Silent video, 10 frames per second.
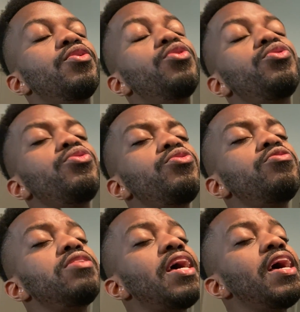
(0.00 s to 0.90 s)
ooh
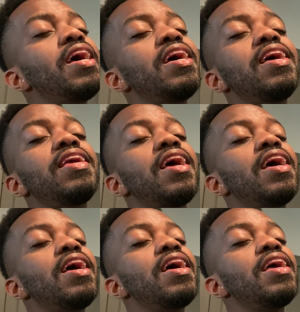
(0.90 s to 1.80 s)
yeah
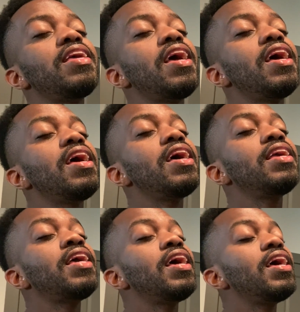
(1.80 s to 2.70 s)
yeah yeah
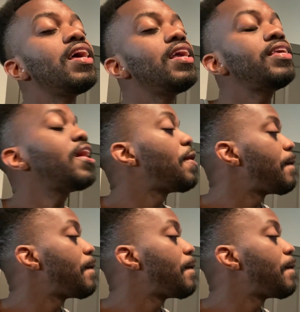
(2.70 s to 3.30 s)
yeah yeah.